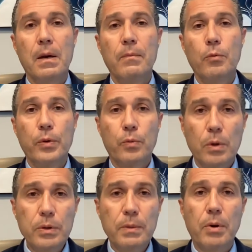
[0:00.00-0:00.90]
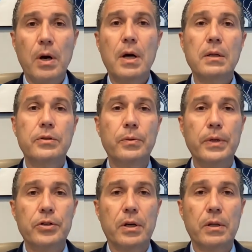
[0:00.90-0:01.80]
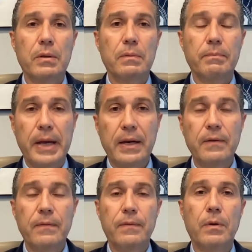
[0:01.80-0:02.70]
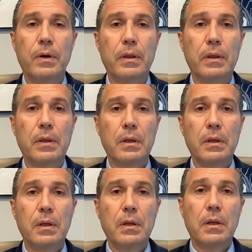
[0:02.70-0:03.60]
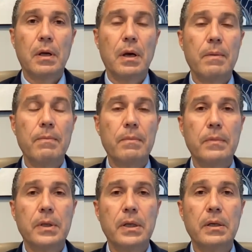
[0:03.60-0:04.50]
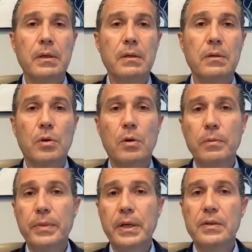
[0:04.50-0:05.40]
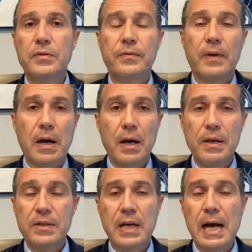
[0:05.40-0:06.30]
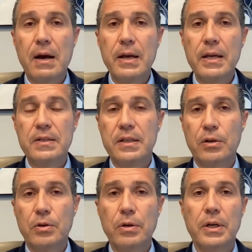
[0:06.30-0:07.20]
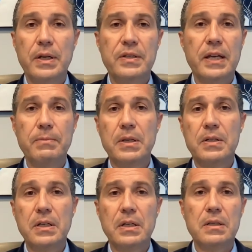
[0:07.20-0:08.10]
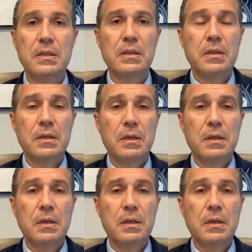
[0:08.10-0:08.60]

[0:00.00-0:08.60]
Um, we rolled a ball to each other back and forth. Um, he told me as, as high as he could his ABCs.